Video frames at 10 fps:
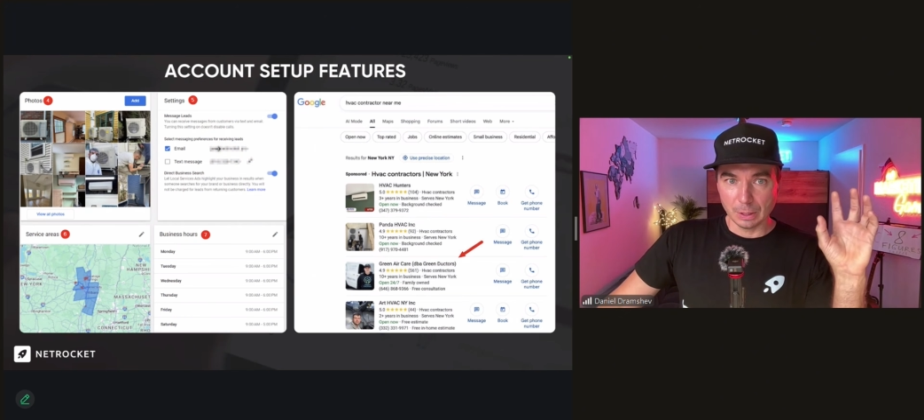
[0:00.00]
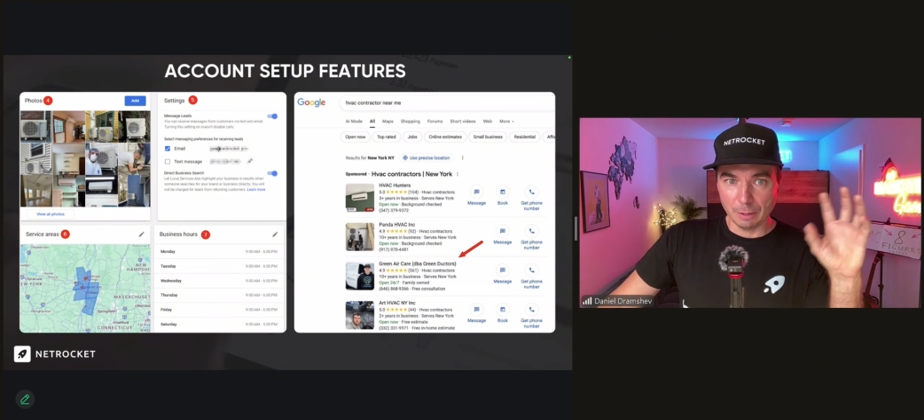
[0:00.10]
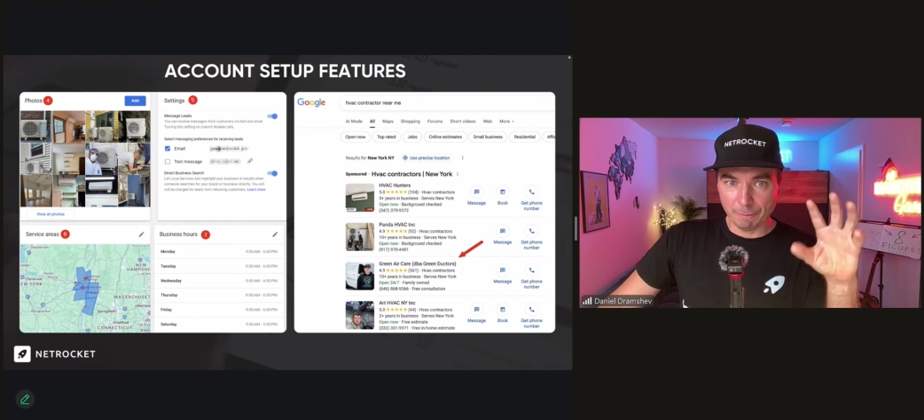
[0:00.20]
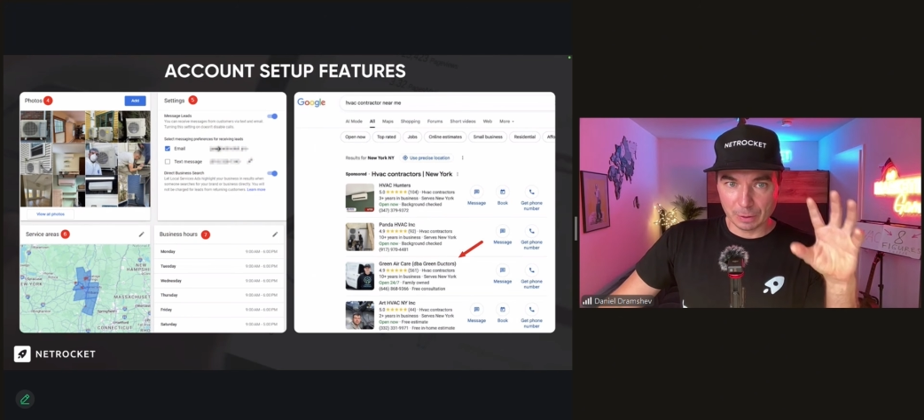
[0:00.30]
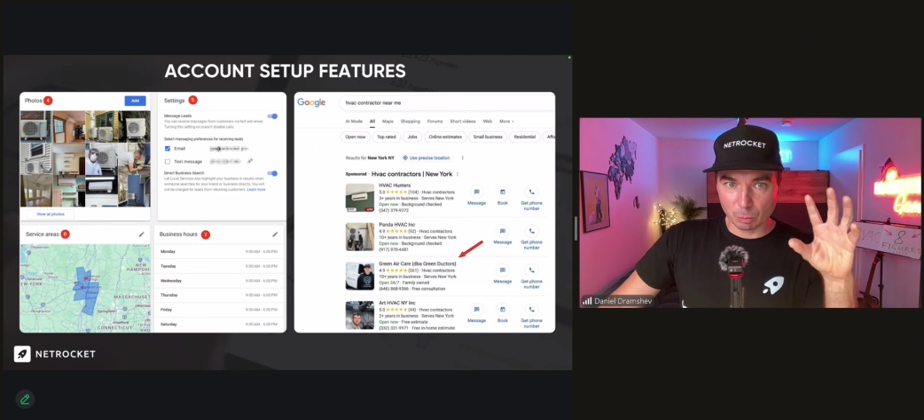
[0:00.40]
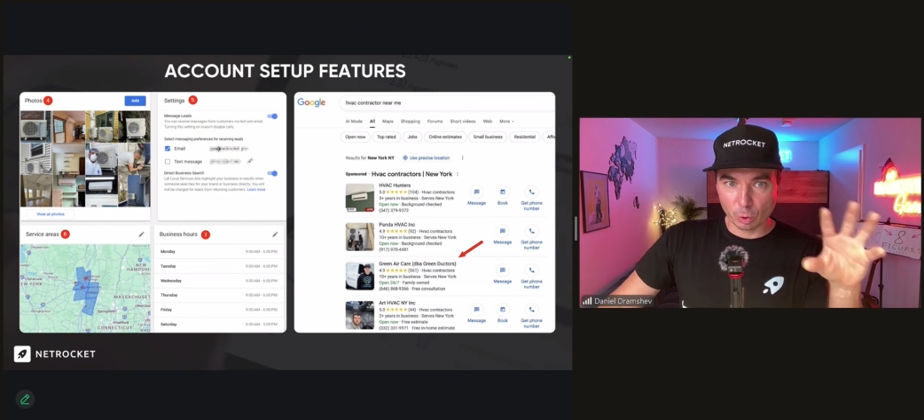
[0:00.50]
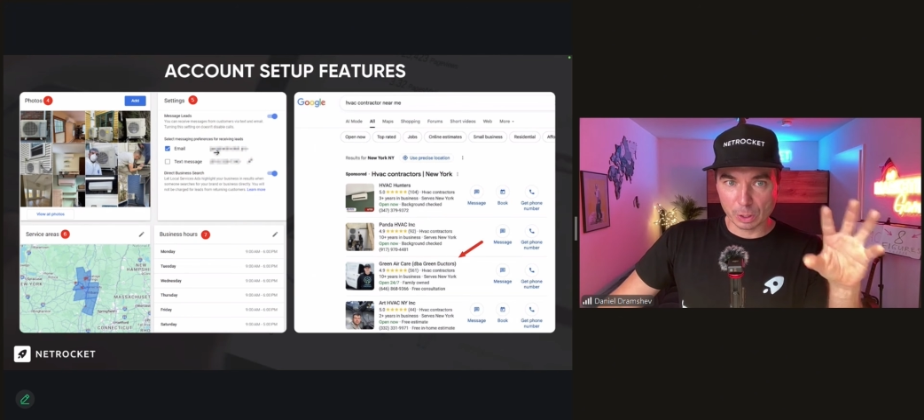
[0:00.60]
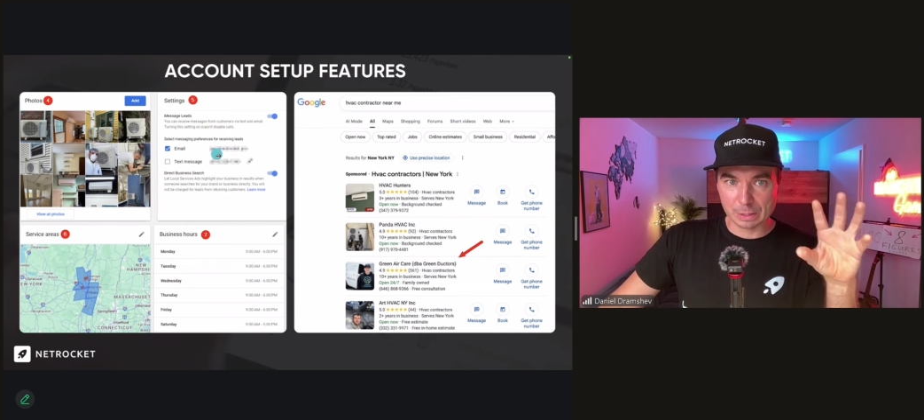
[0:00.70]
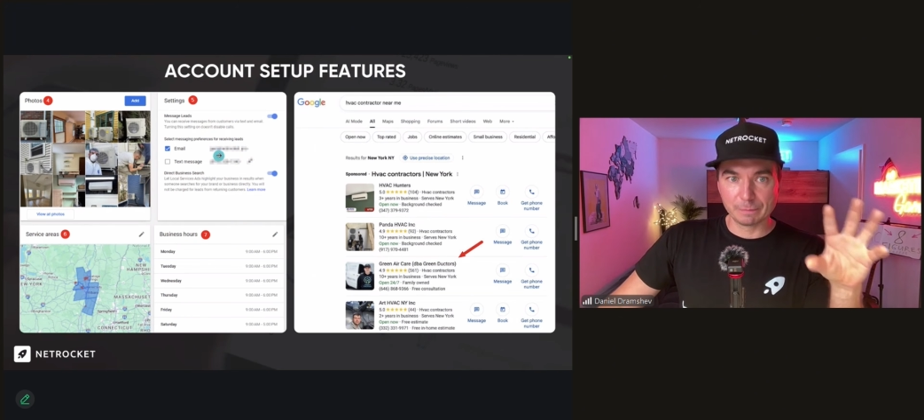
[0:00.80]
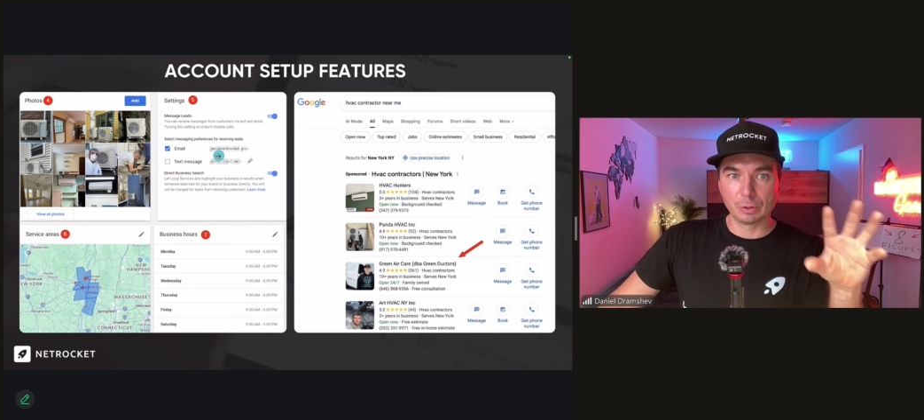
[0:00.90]
If it
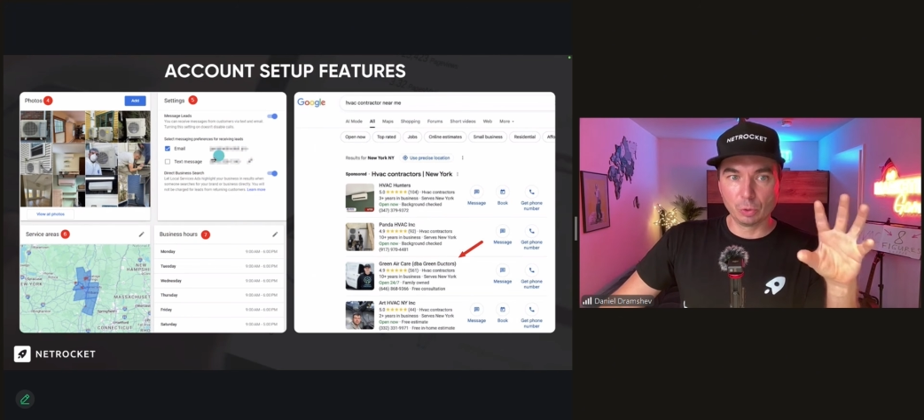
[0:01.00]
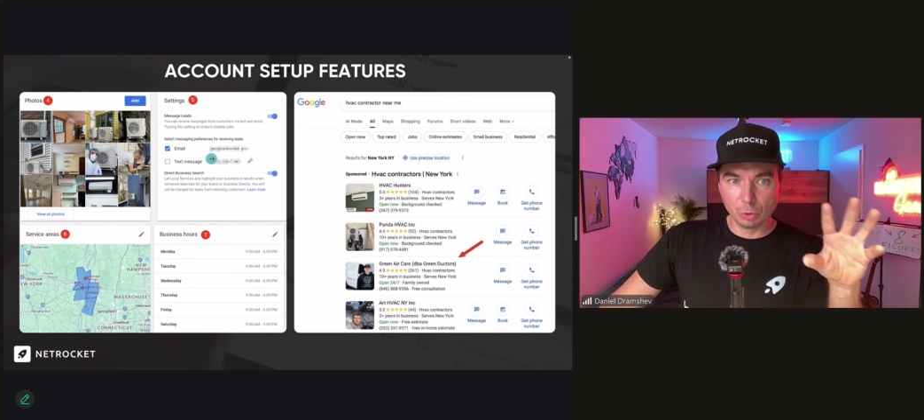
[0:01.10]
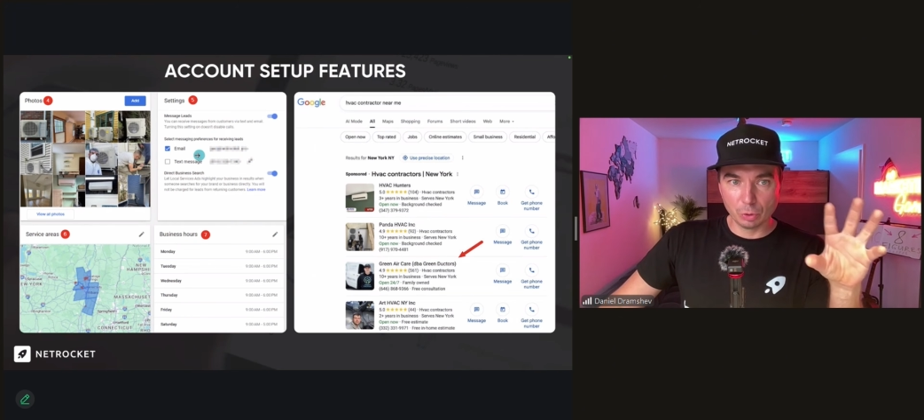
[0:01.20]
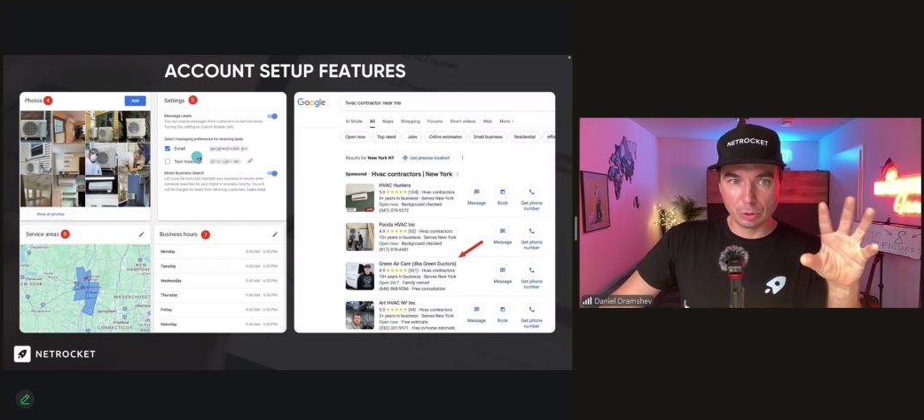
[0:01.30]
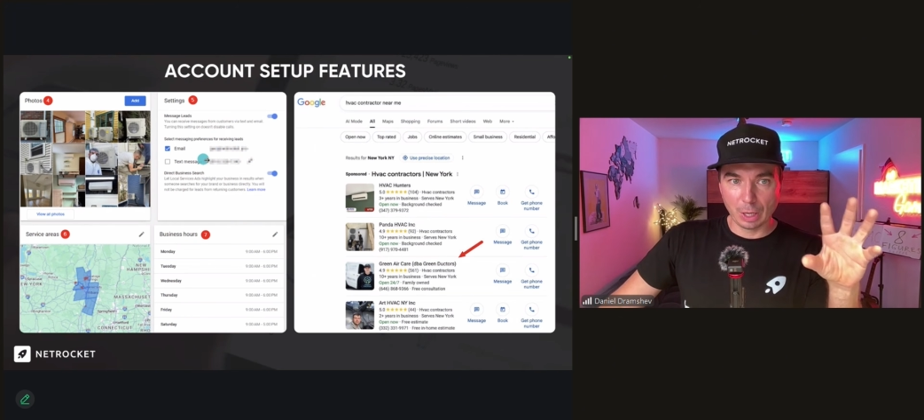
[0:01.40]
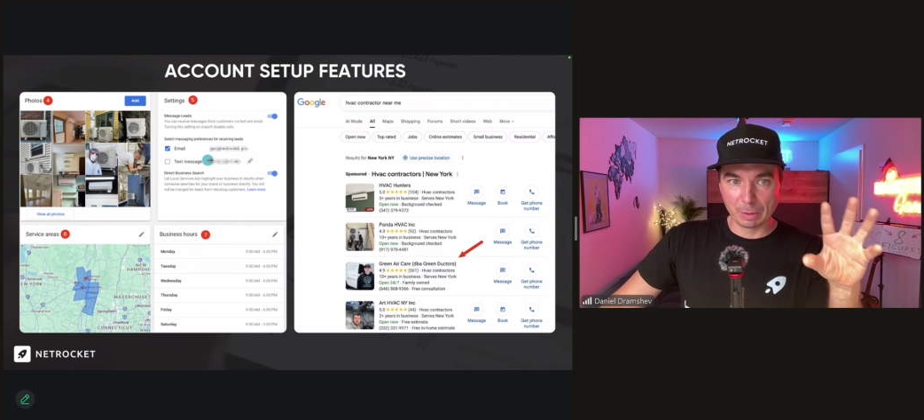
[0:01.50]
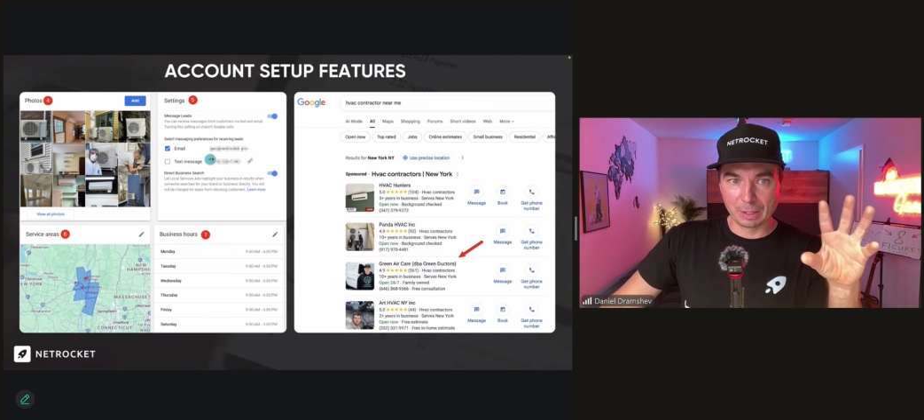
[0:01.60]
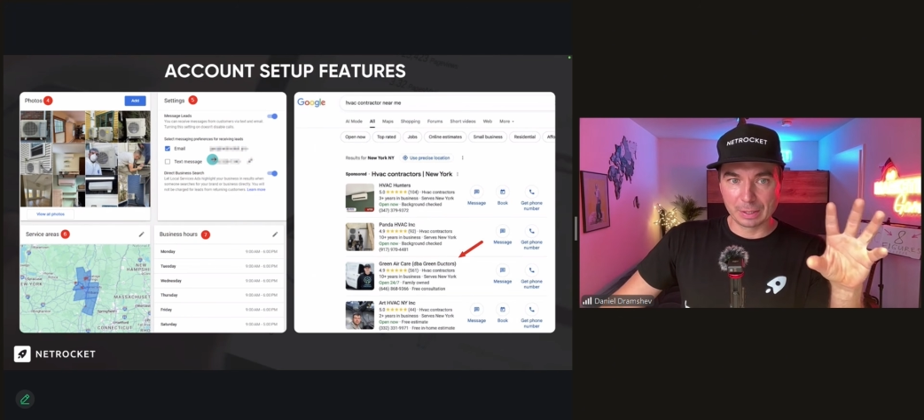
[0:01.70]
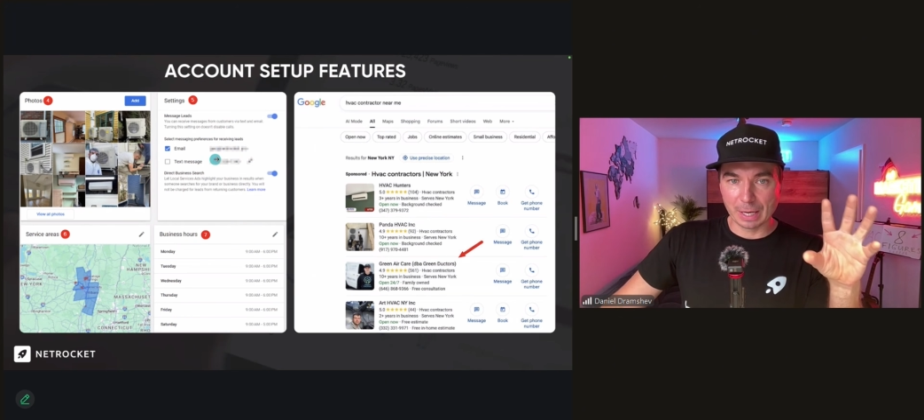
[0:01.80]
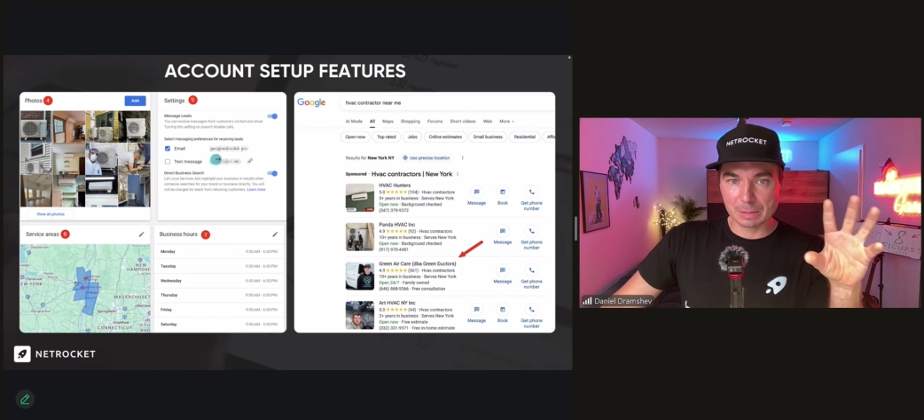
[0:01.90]
works good, I mean
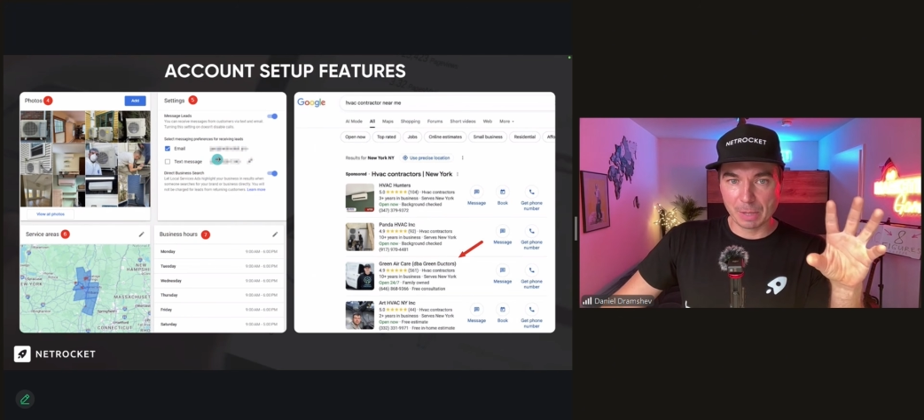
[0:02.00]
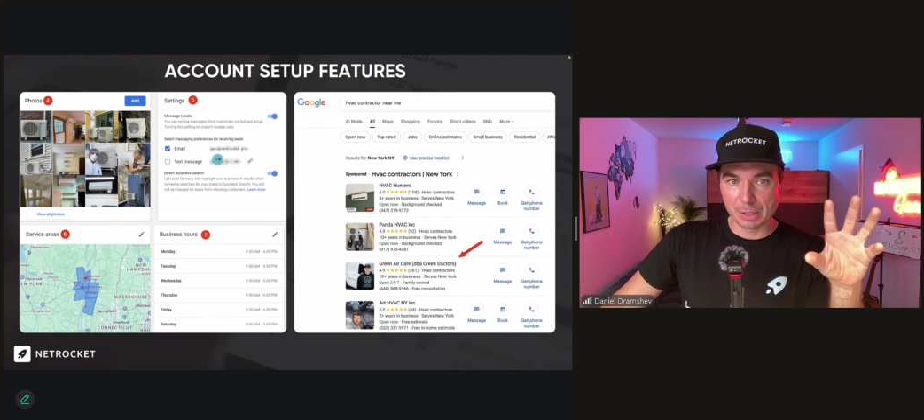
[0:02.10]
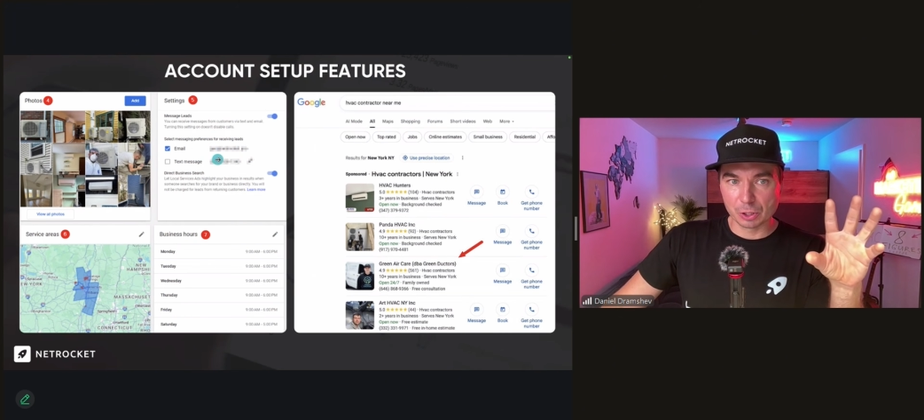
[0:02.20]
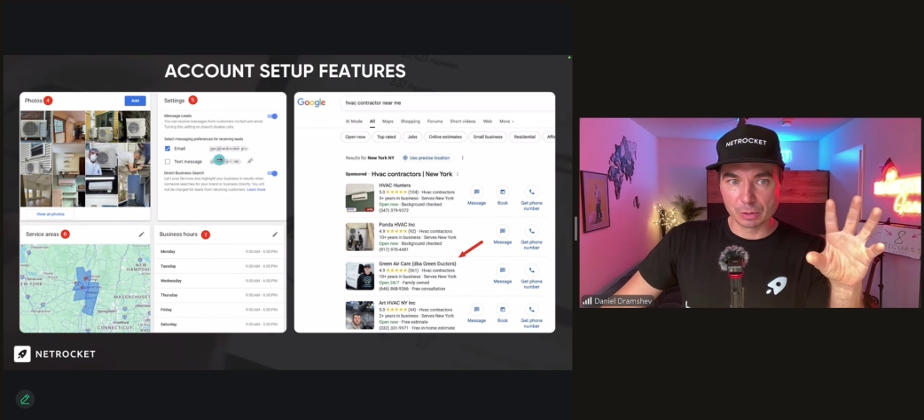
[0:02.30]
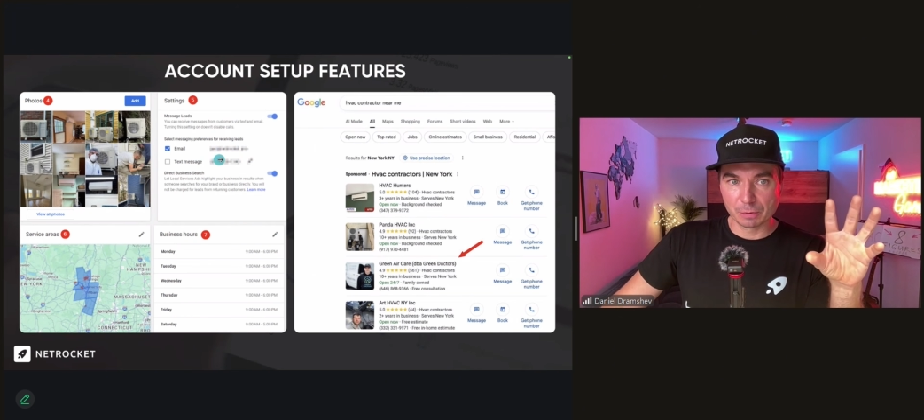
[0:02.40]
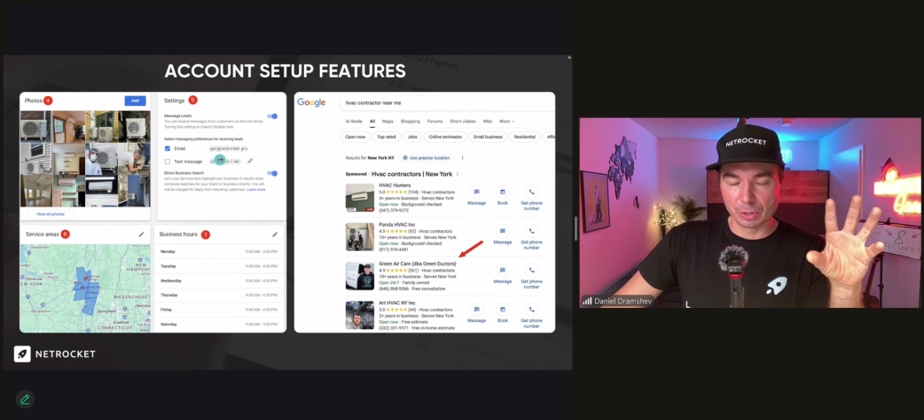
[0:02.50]
the text messages,